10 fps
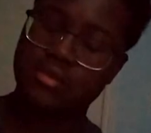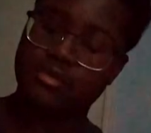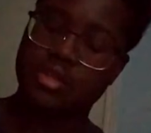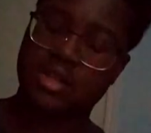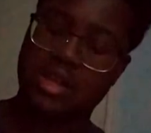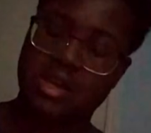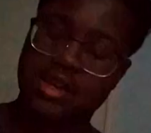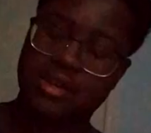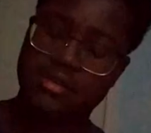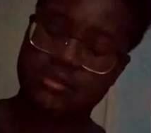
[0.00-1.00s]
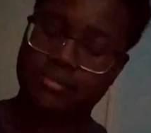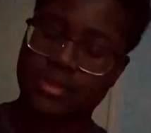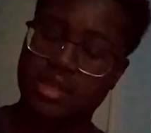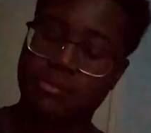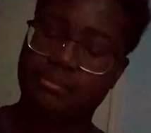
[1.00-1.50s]
to the A
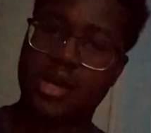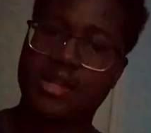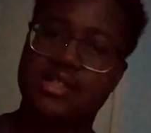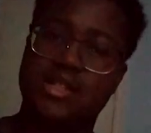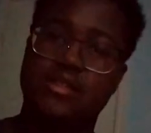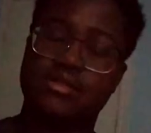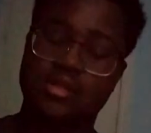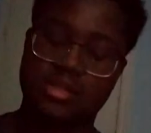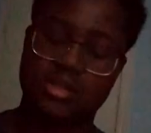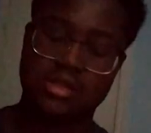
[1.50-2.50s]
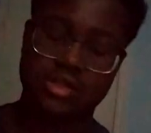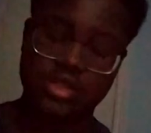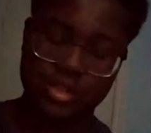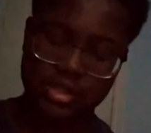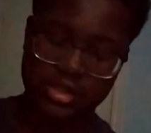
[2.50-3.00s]
and then back down to
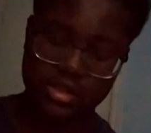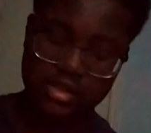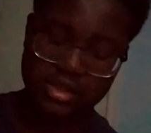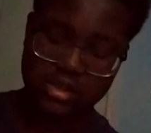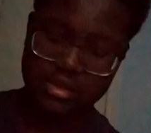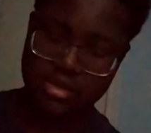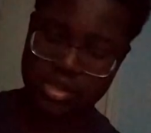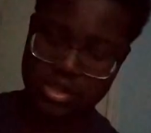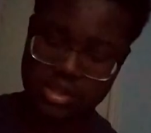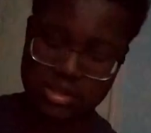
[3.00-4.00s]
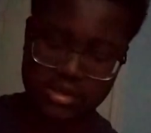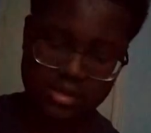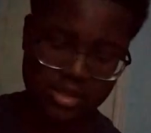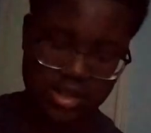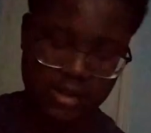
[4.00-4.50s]
G
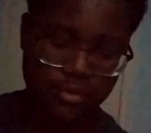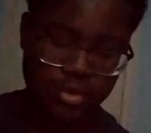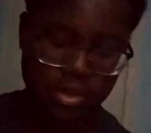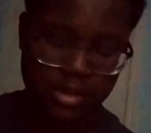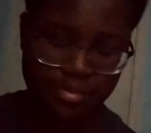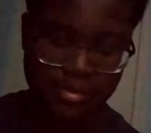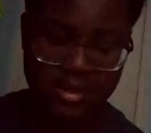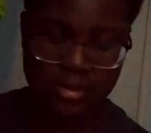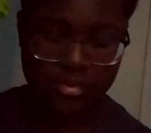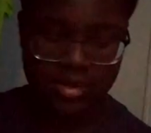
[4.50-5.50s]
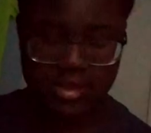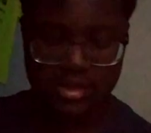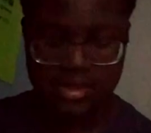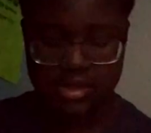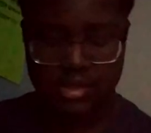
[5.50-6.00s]
F sharp,
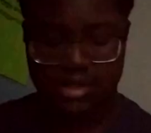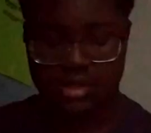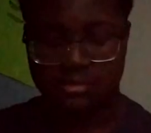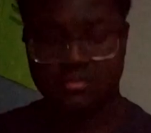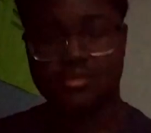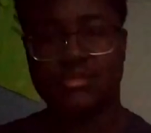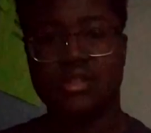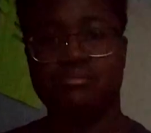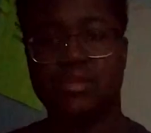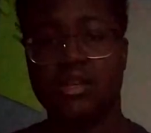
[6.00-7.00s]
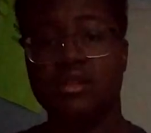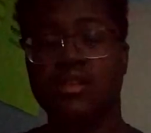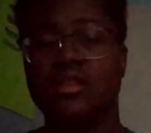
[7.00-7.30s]
D and B.